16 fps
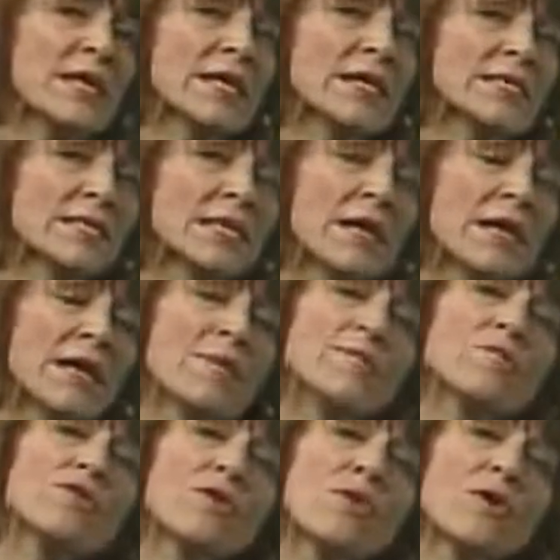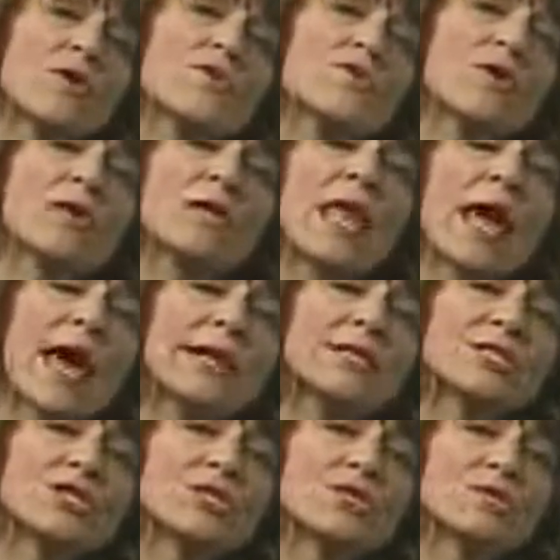it's um, northern
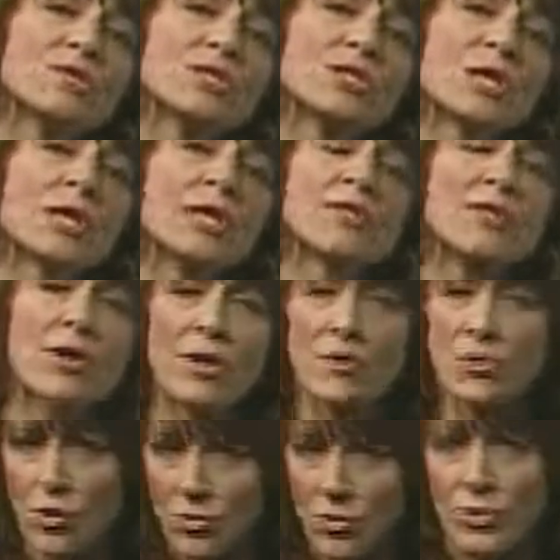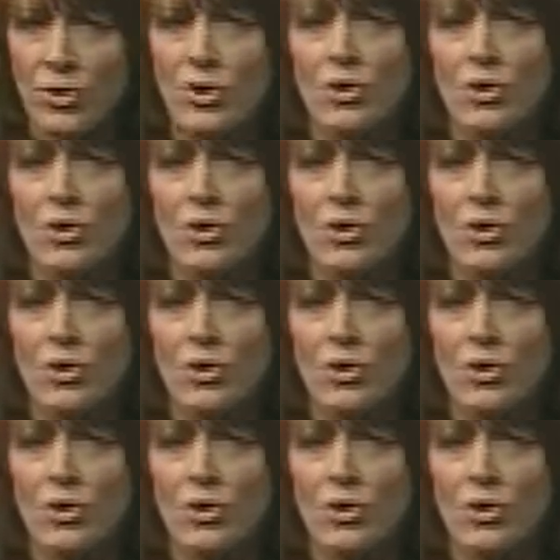latitudes the Northern